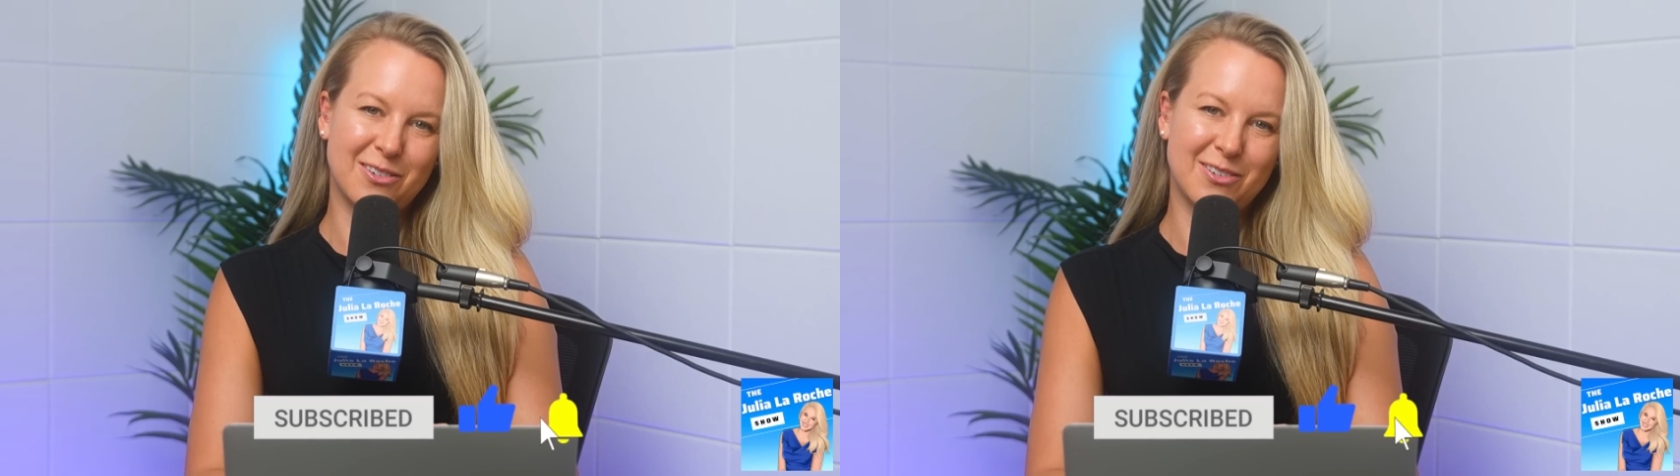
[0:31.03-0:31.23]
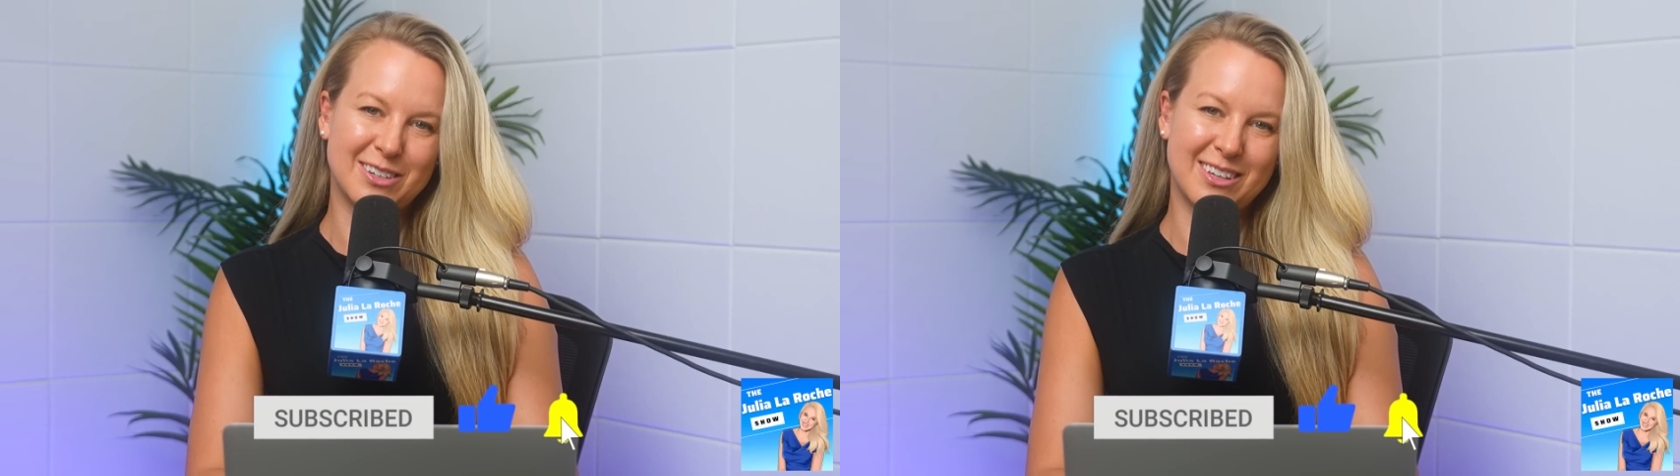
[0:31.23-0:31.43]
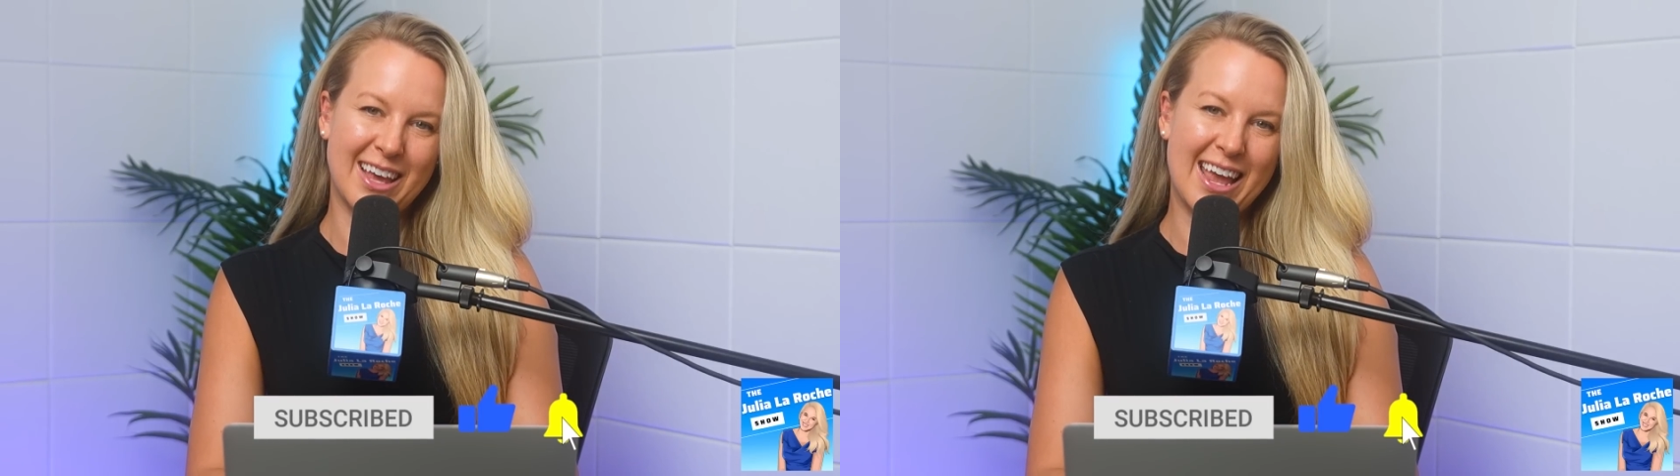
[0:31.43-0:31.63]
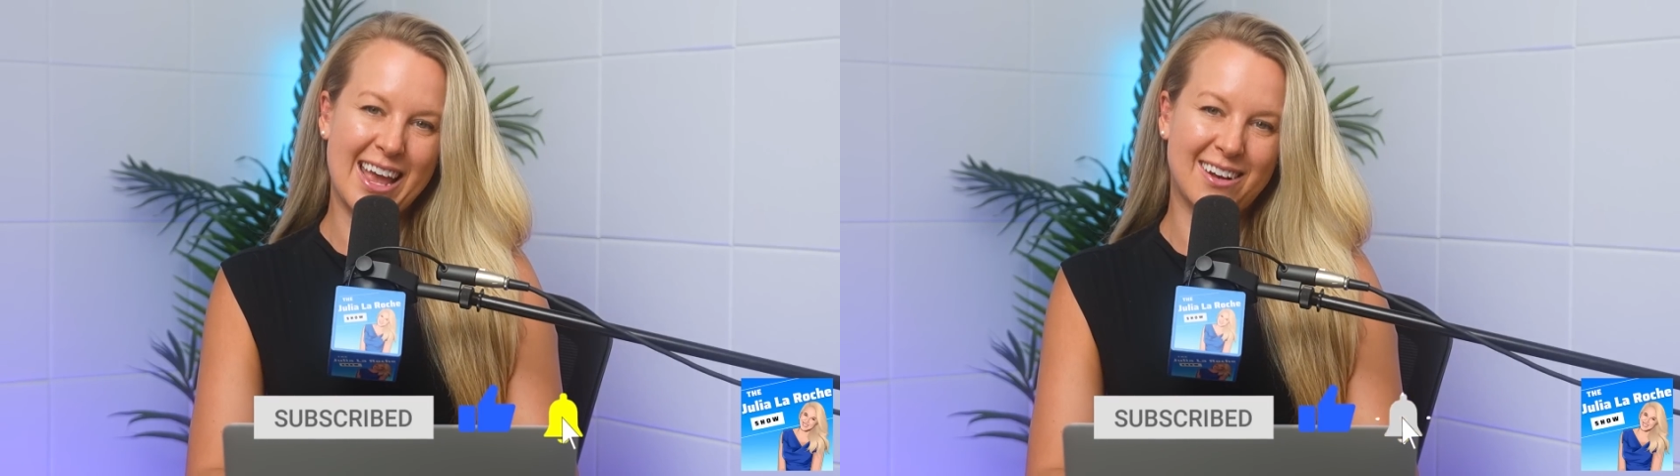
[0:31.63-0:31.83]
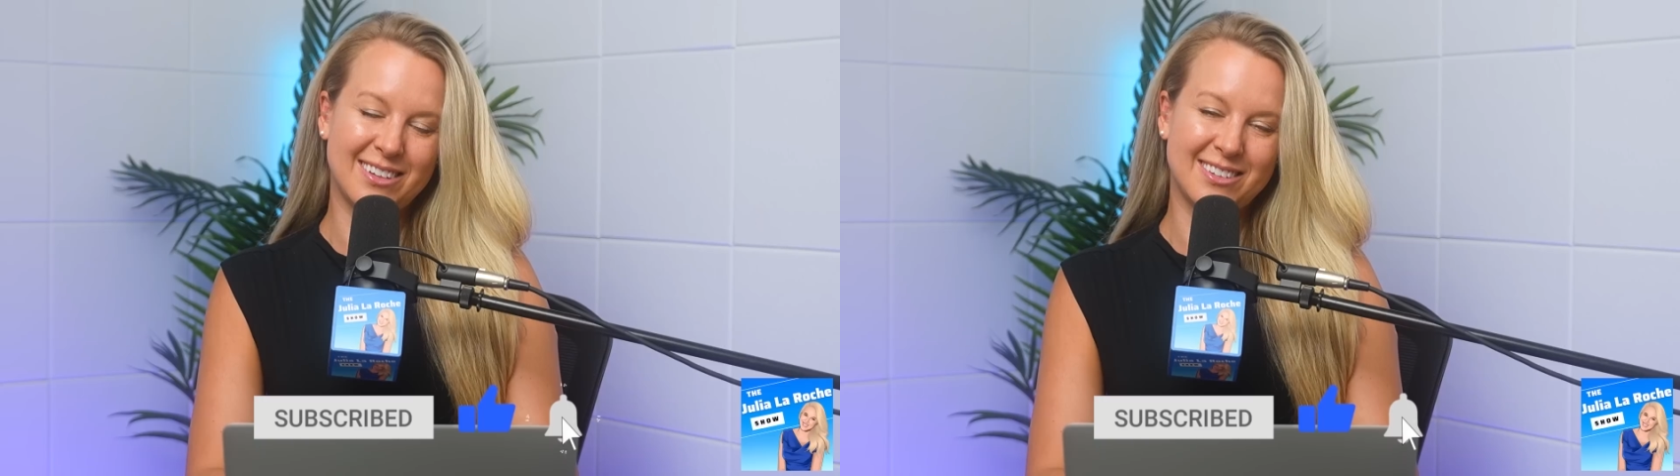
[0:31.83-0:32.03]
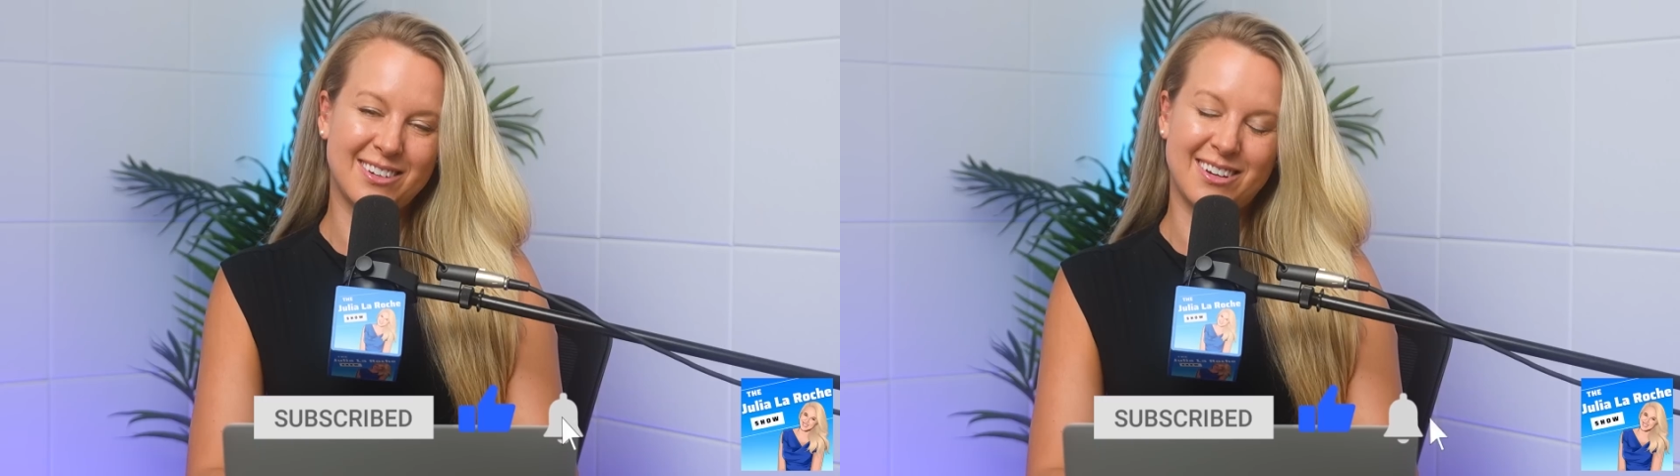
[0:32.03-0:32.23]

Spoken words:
Risk Analyst,